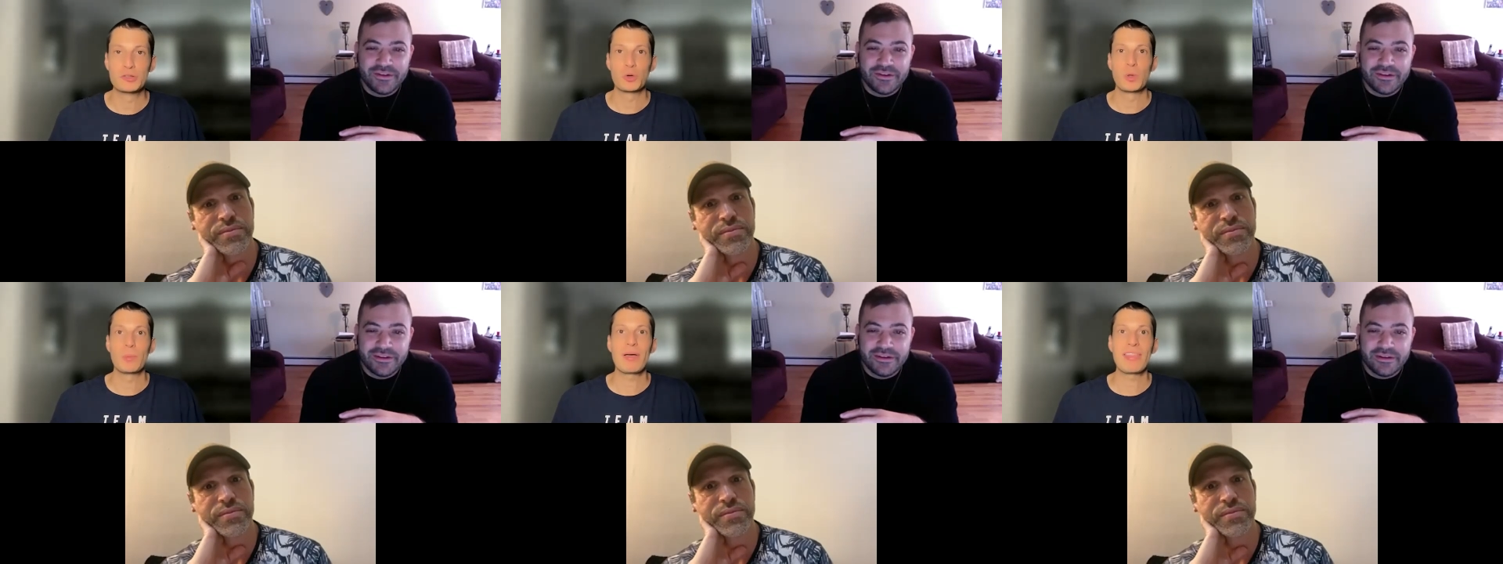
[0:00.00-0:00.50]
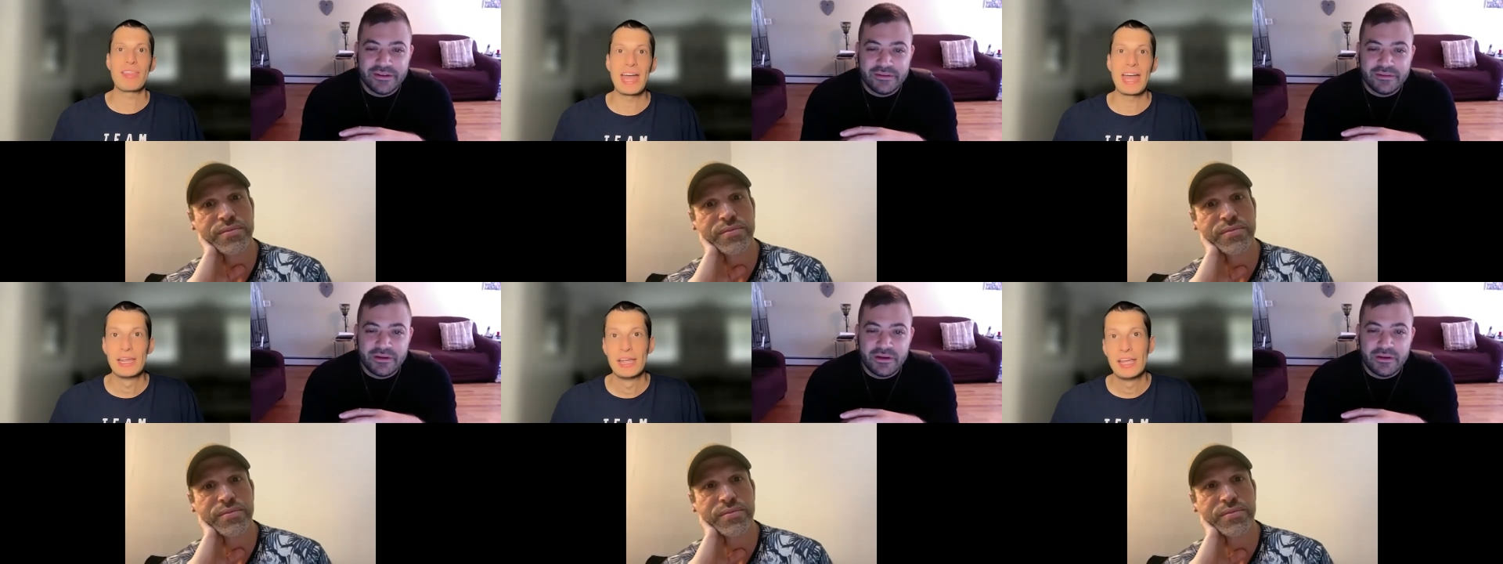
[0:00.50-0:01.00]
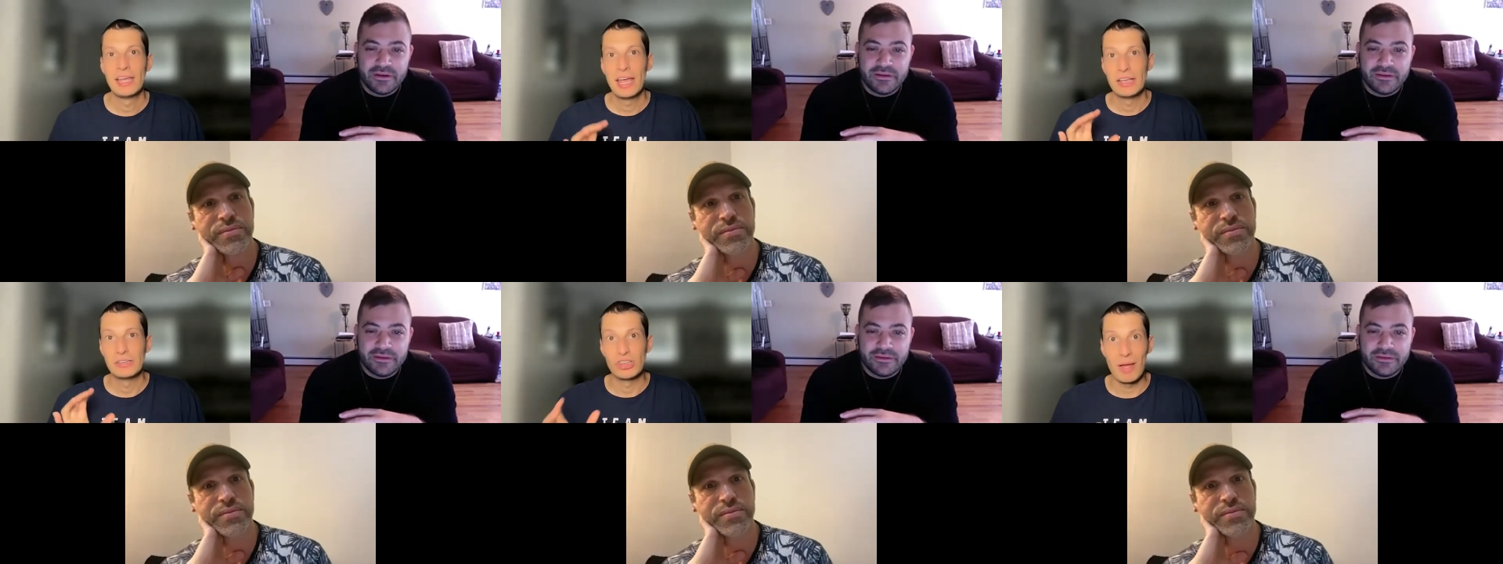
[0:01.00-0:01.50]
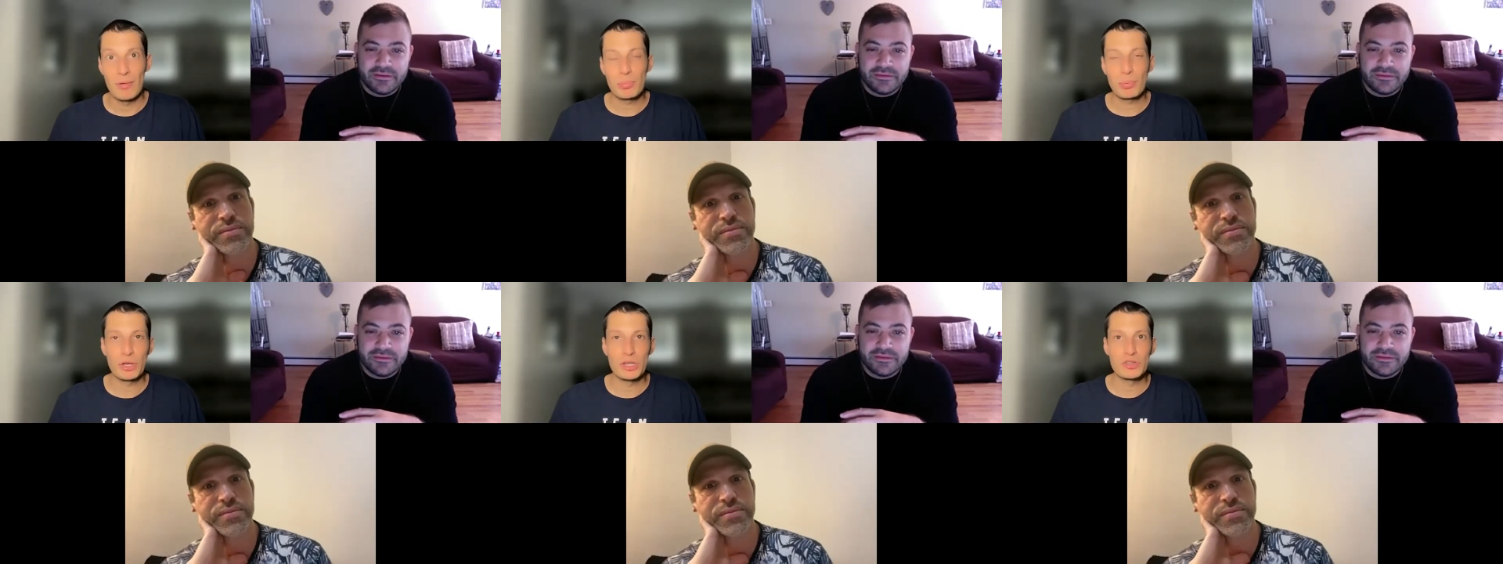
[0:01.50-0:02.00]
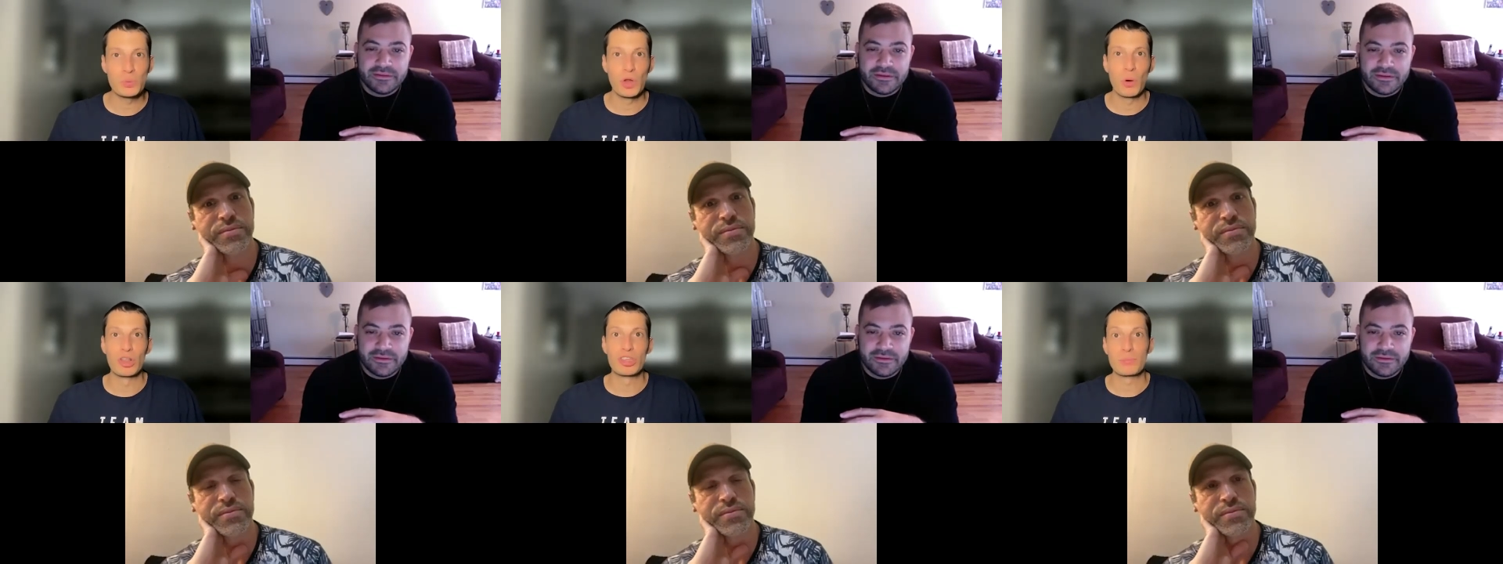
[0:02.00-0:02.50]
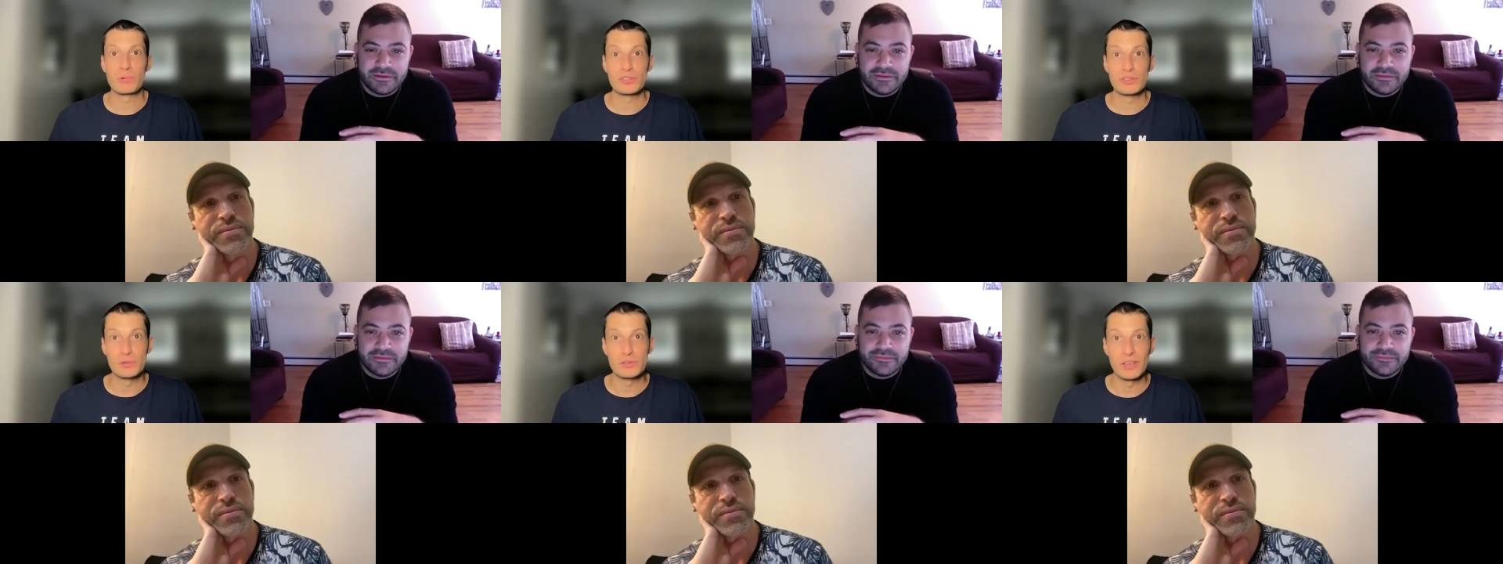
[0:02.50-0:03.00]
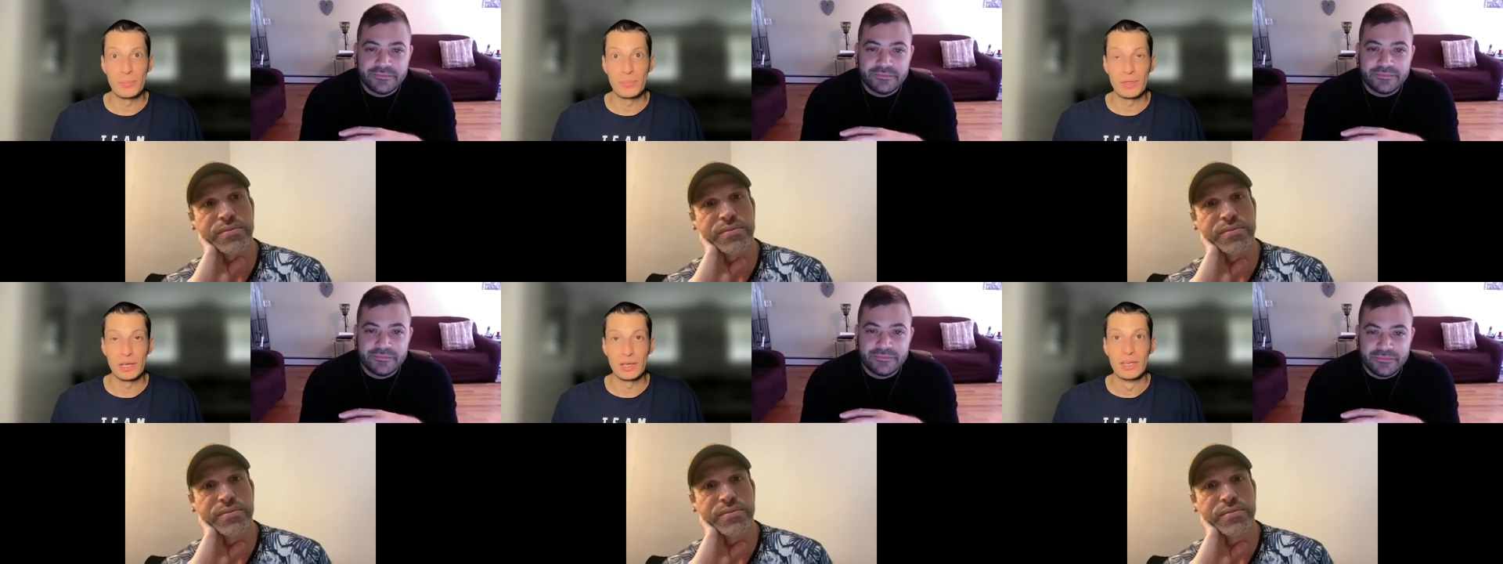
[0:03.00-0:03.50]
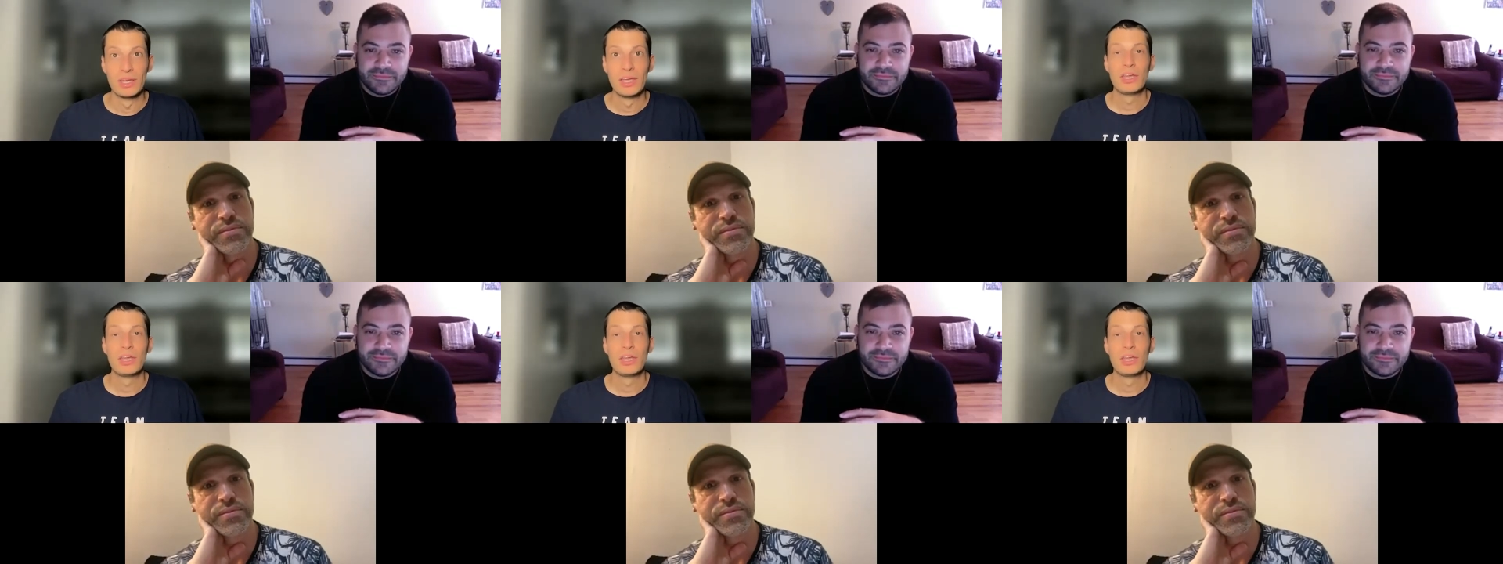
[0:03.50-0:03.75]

Speaker 1: So what I mean by that is a time or place where you wanted to pursue something.